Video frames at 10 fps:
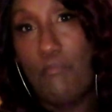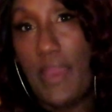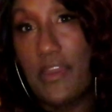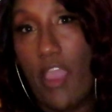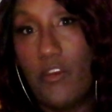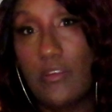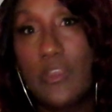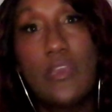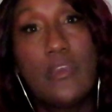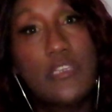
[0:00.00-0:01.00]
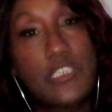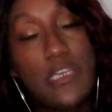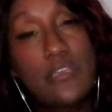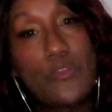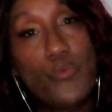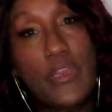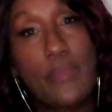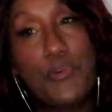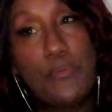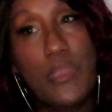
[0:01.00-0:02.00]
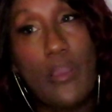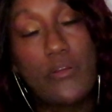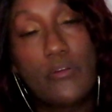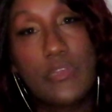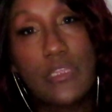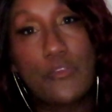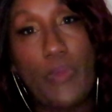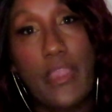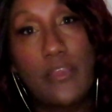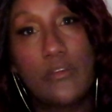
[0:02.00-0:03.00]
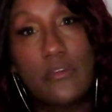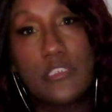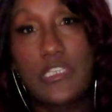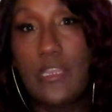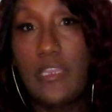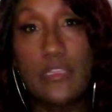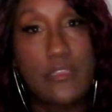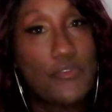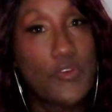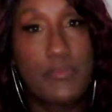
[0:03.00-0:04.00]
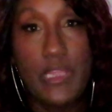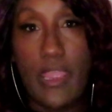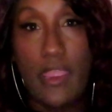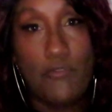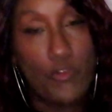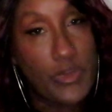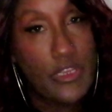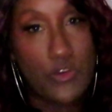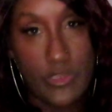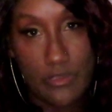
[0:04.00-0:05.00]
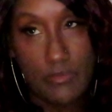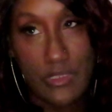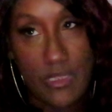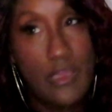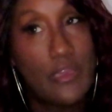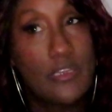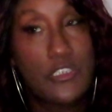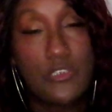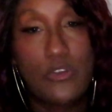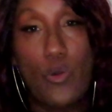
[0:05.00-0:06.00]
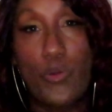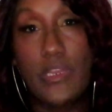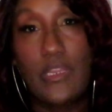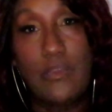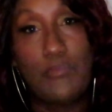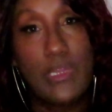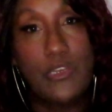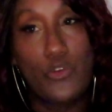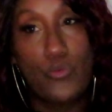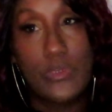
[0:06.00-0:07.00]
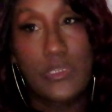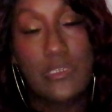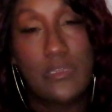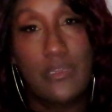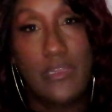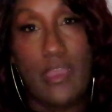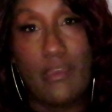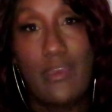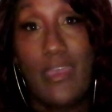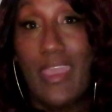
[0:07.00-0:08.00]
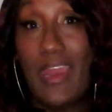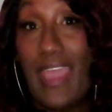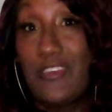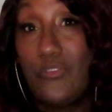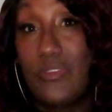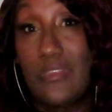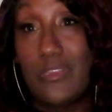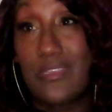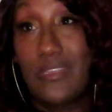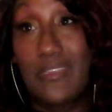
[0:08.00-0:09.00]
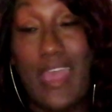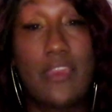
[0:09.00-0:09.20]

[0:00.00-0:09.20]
My daughter, she is the one that put me on on this right here. She gets it for me every Christmas. She'll go in and give me a new one. Yeah, and I use this, sis.